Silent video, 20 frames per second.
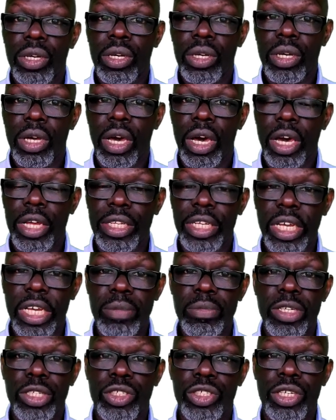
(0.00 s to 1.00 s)
the
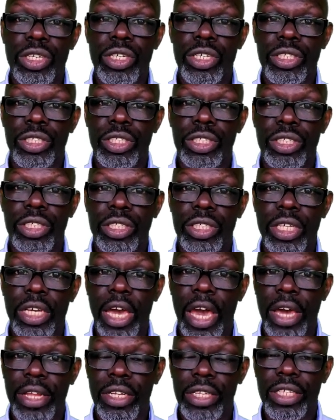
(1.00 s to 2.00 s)
images
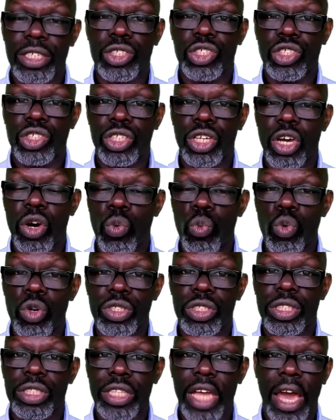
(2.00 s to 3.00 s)
and literature
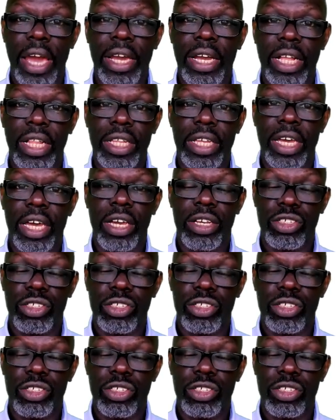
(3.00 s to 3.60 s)
wasn't that clear.